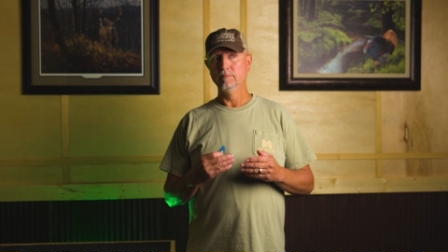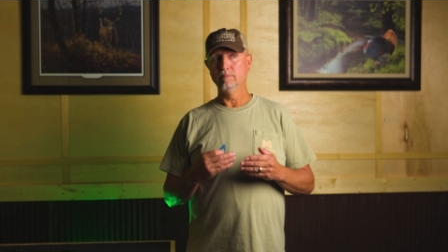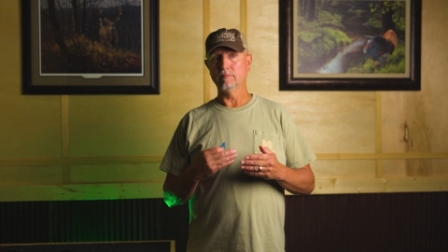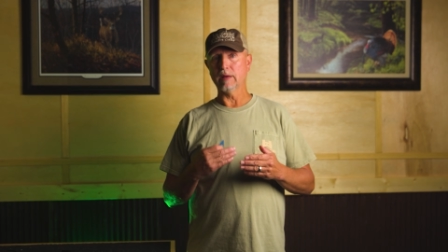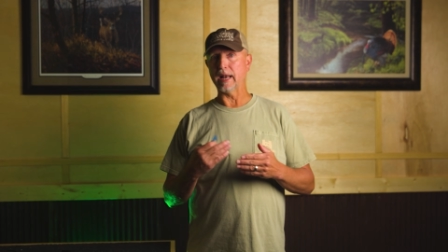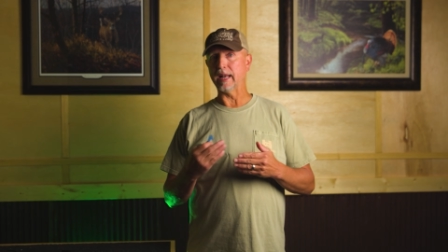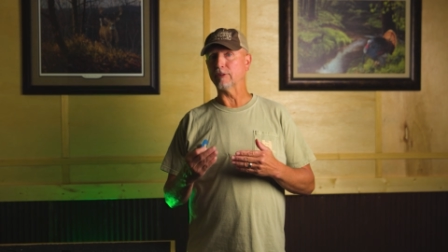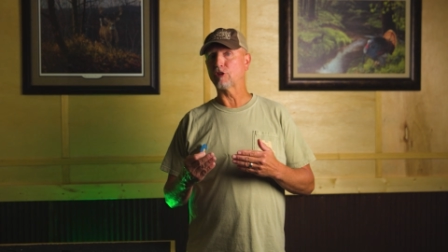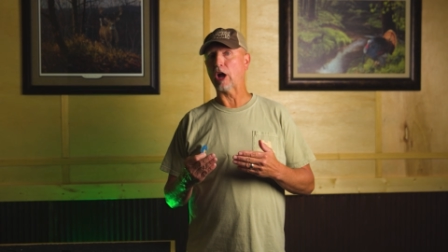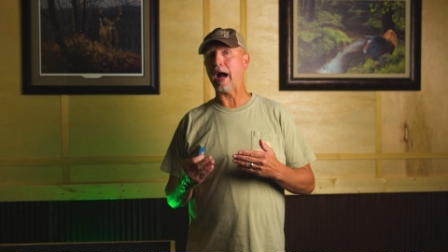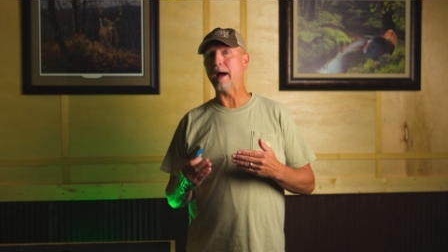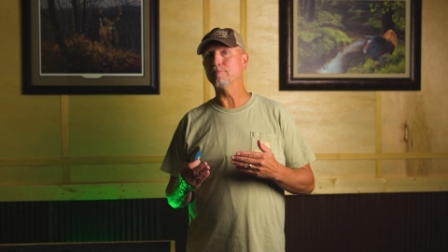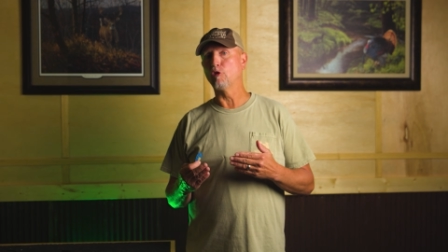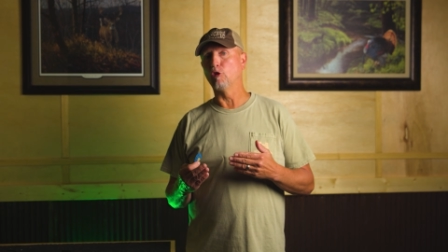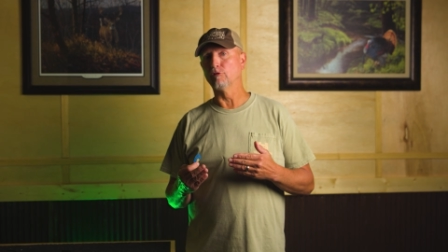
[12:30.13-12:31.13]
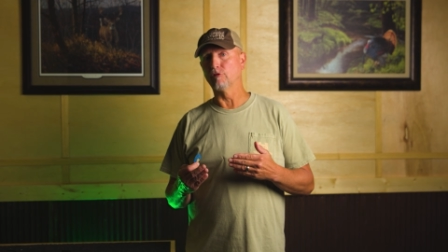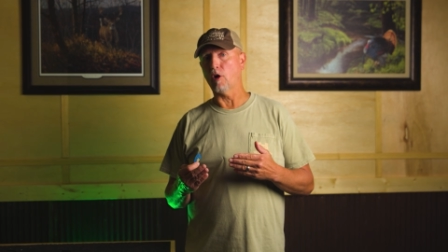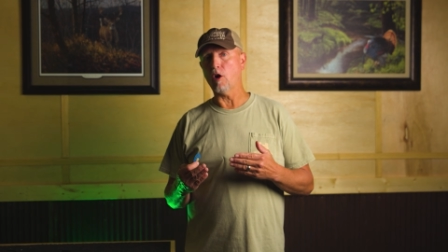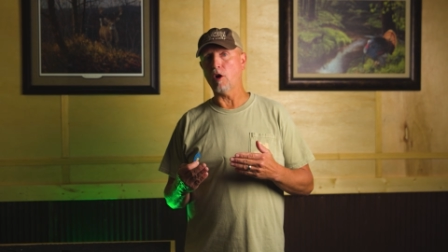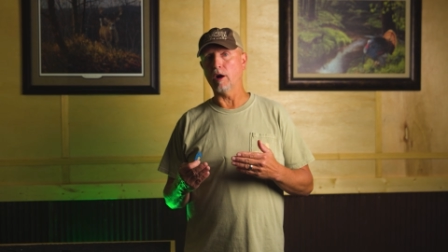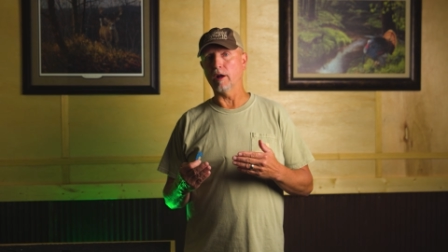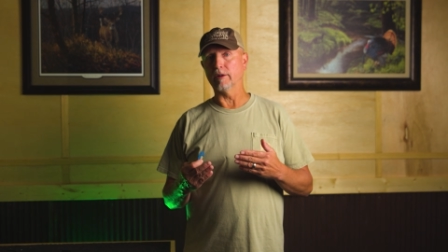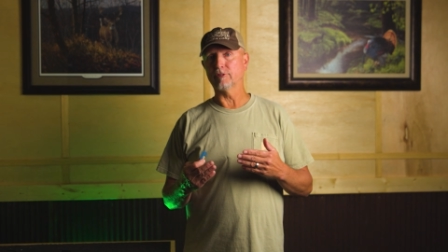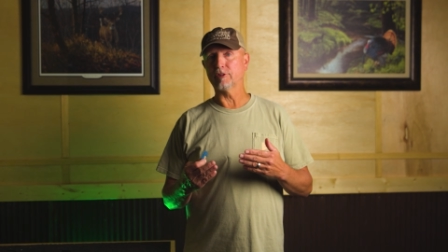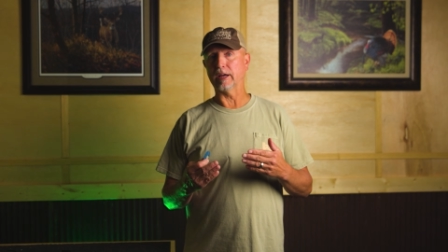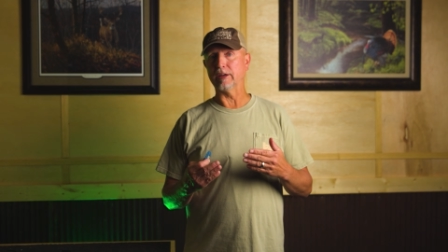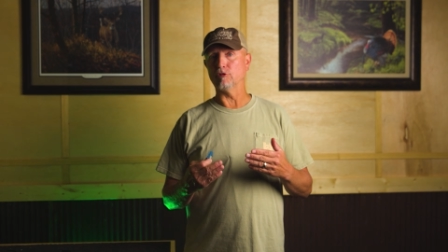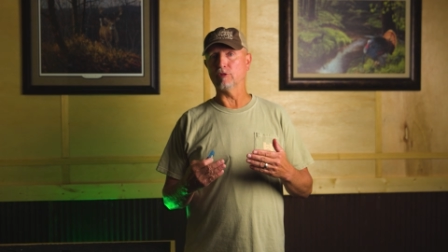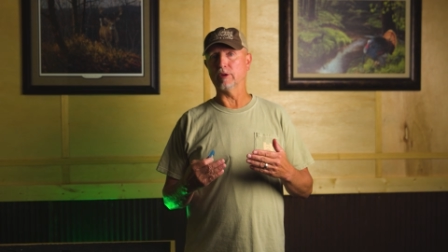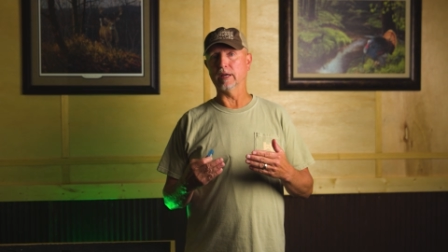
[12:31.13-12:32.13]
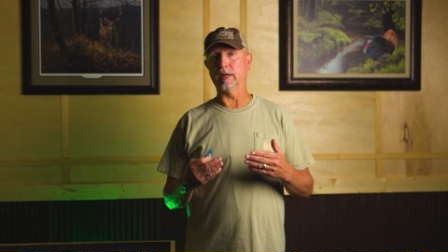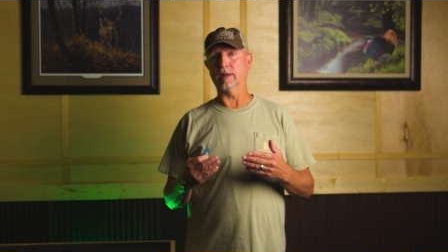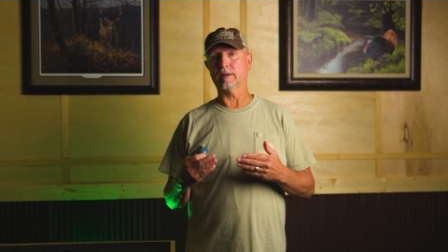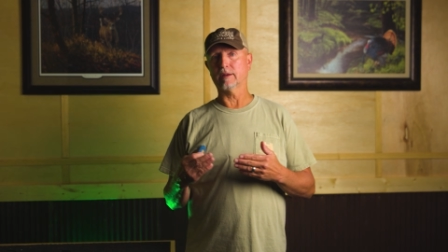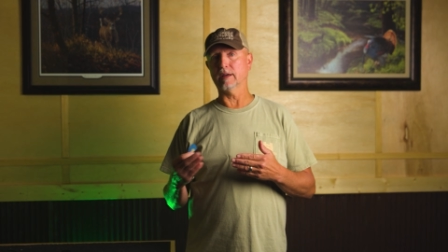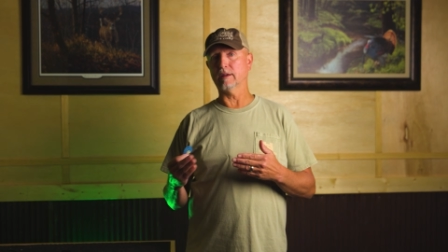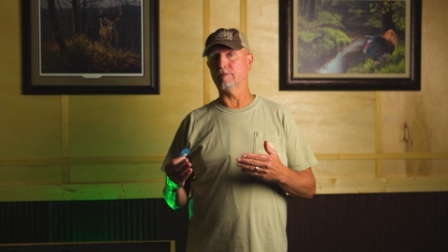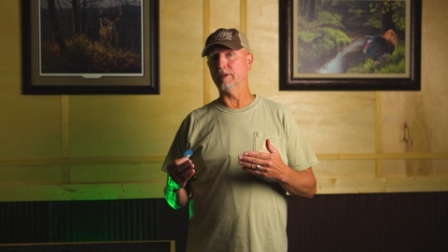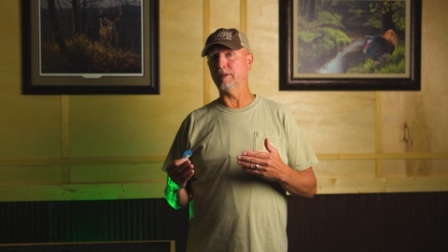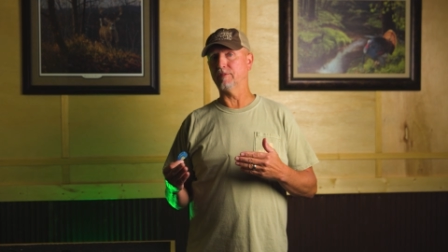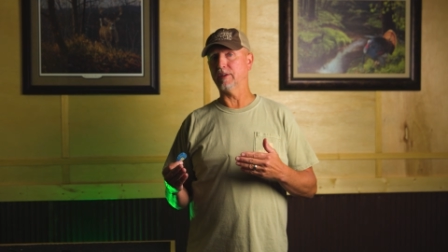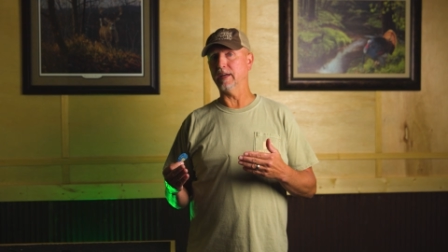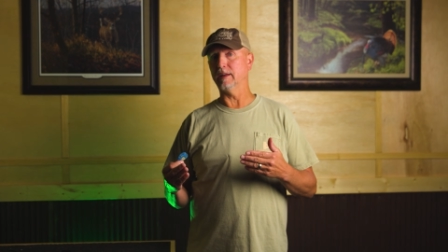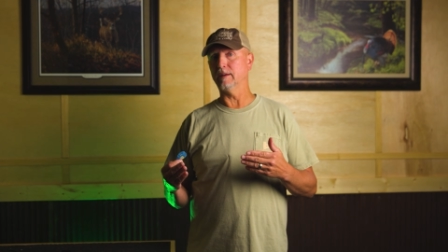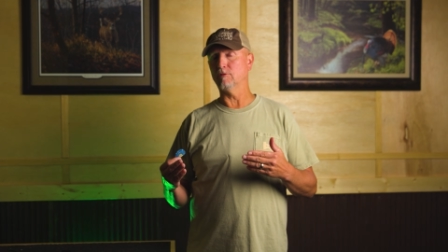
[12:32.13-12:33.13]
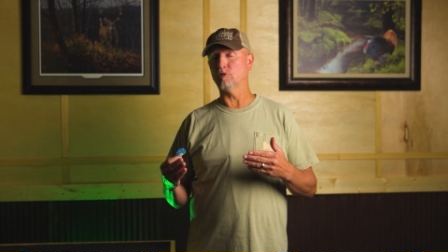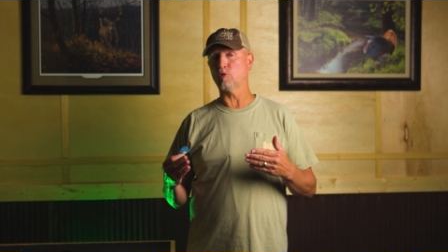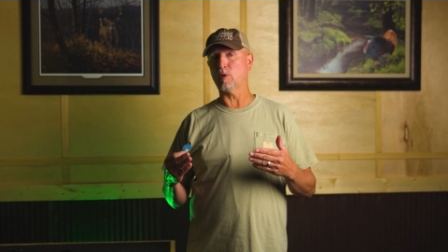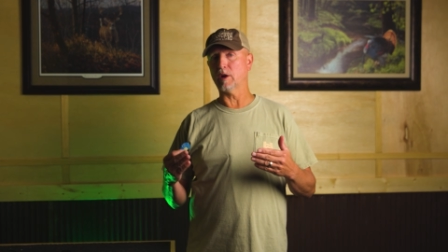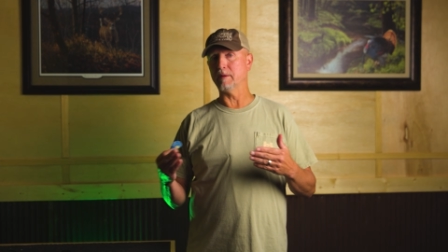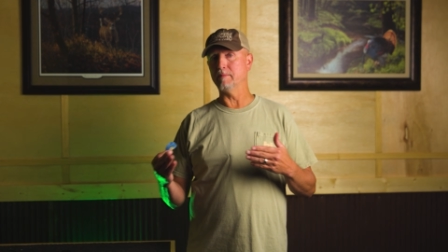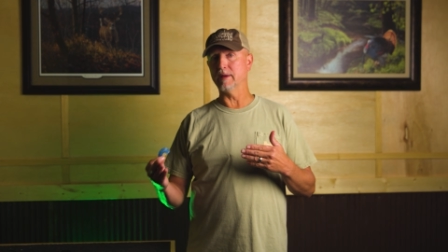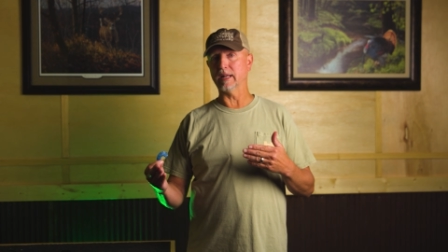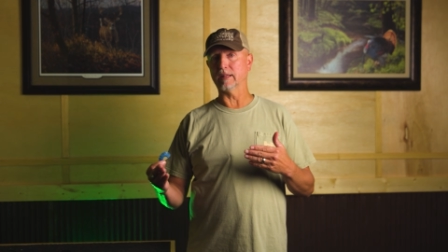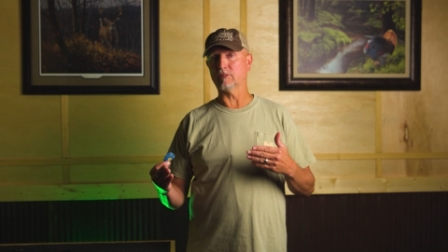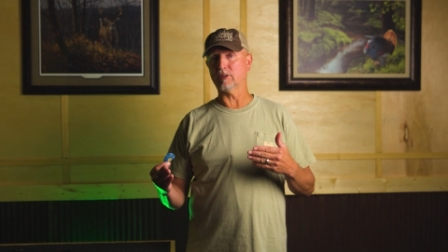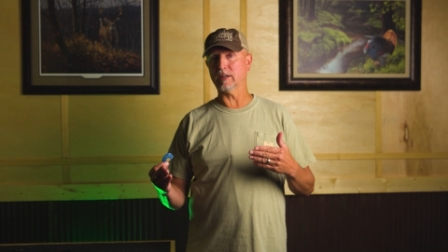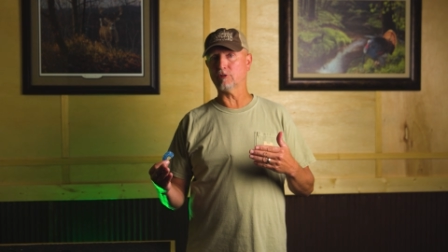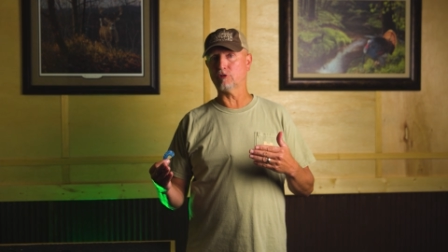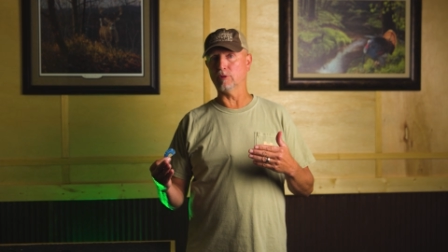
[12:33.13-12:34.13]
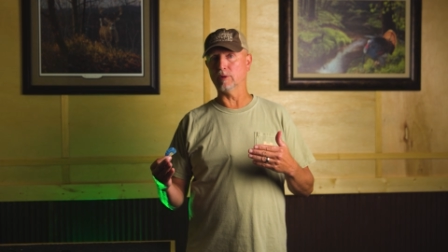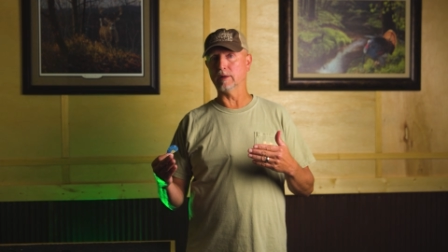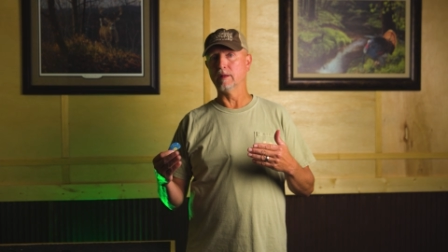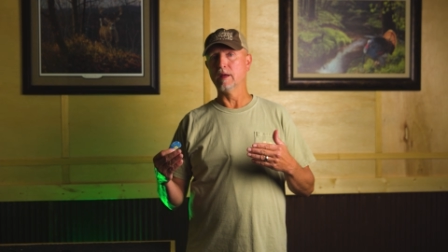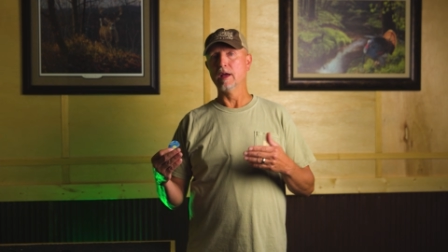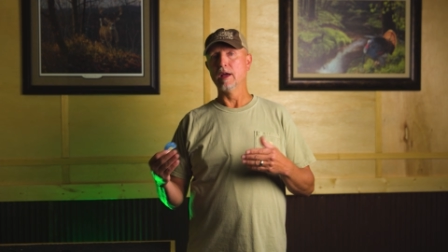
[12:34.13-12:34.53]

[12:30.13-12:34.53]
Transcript: And as time goes on, say you get 10, 15, 20 minutes into it,